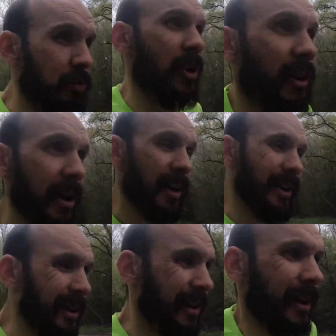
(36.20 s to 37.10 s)
wrong
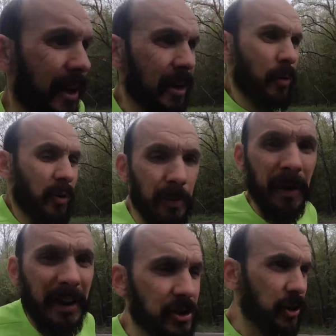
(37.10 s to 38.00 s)
with the
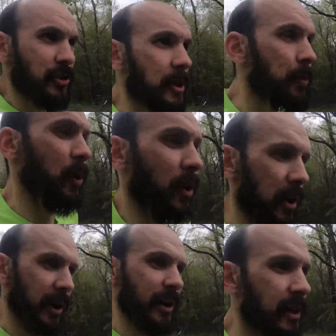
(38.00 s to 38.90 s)
pair of shoes I bought
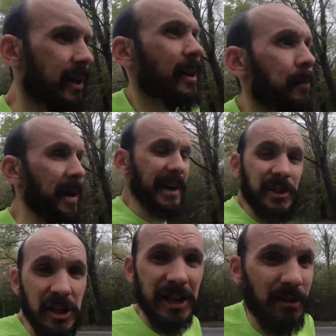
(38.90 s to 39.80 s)
back
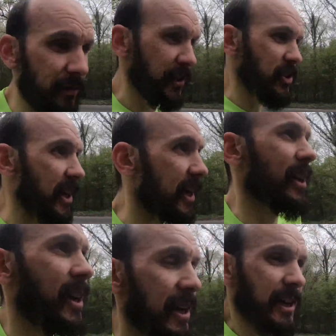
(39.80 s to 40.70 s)
in January of this year
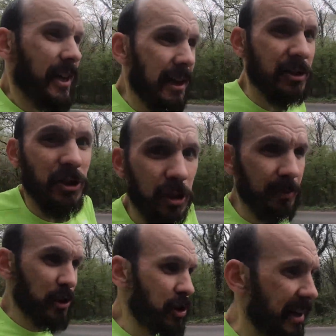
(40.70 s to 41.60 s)
to do
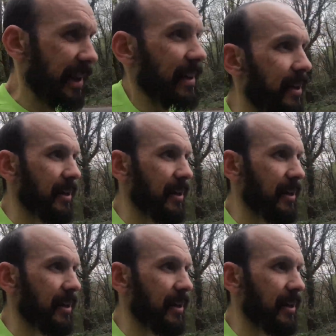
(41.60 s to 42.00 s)
my training.